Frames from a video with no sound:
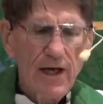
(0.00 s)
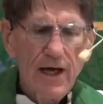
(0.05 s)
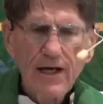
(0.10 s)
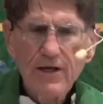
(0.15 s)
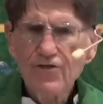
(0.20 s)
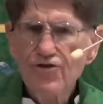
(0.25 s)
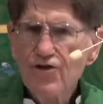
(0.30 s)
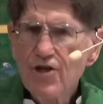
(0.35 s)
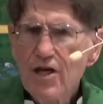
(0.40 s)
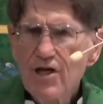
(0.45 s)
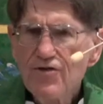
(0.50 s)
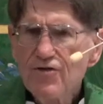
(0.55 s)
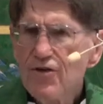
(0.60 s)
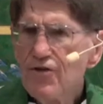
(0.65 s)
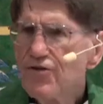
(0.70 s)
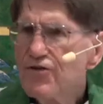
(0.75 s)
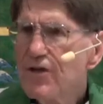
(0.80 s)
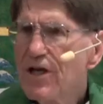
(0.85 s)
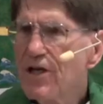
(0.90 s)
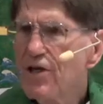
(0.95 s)
And
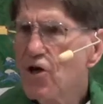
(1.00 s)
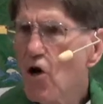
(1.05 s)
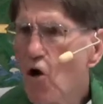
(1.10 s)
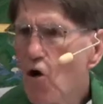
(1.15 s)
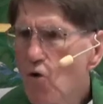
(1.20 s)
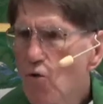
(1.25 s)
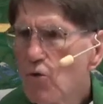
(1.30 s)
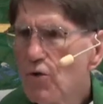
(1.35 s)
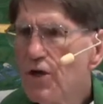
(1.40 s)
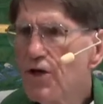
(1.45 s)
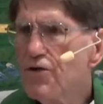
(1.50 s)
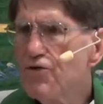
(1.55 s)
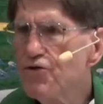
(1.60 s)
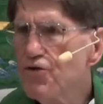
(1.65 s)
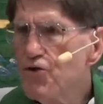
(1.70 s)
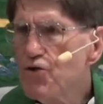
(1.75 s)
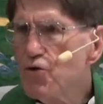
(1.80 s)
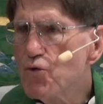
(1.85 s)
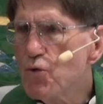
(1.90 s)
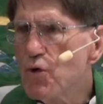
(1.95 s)
Jesus can only
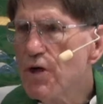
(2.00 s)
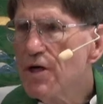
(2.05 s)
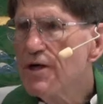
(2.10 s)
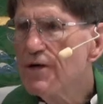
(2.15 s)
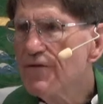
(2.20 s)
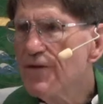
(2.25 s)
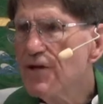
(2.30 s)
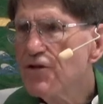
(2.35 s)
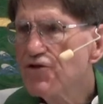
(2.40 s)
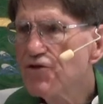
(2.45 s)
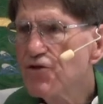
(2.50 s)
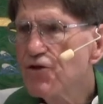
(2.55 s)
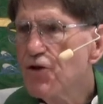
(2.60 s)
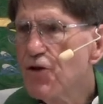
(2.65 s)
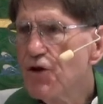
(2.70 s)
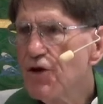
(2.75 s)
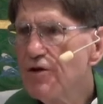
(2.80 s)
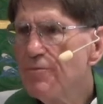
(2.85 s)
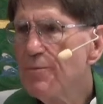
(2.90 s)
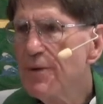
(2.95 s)
do this
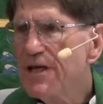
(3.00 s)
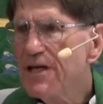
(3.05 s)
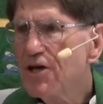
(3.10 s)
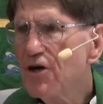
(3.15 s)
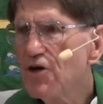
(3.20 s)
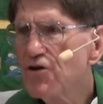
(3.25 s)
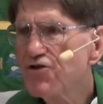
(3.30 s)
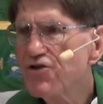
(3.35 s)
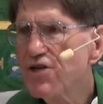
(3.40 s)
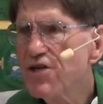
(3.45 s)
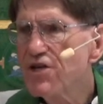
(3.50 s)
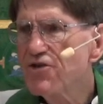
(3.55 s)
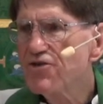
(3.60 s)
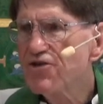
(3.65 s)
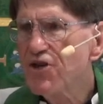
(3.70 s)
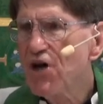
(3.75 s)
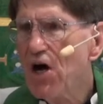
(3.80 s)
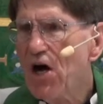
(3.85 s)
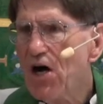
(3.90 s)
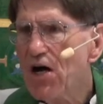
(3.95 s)
good because he
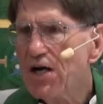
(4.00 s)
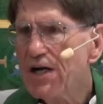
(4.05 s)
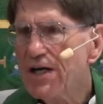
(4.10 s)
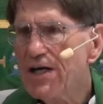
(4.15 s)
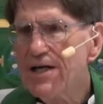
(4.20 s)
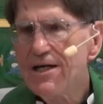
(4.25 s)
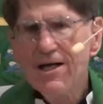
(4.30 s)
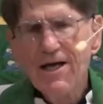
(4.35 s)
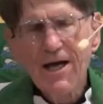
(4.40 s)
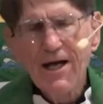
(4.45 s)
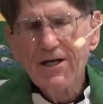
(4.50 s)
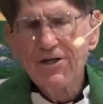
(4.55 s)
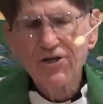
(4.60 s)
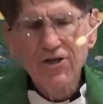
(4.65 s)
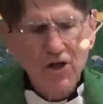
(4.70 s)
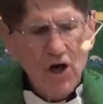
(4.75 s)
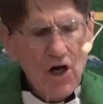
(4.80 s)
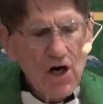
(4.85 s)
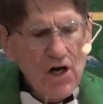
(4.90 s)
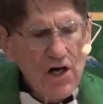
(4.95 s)
is God,
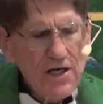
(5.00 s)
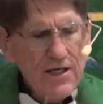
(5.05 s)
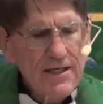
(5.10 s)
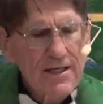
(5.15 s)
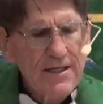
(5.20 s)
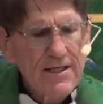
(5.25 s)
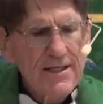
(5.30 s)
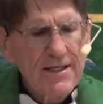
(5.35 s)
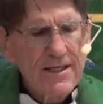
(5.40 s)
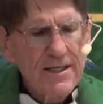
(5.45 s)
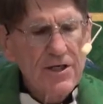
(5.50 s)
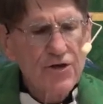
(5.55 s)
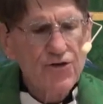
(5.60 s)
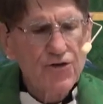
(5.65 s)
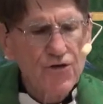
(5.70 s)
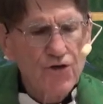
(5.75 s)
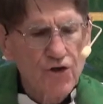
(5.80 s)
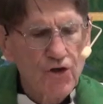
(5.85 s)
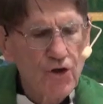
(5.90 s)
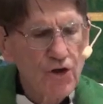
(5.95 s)
and God
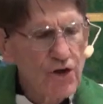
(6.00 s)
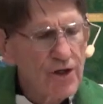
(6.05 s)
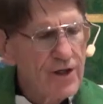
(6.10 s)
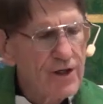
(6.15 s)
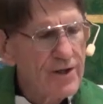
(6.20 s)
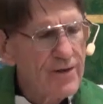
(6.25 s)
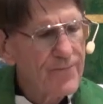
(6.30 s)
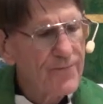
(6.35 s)
is good.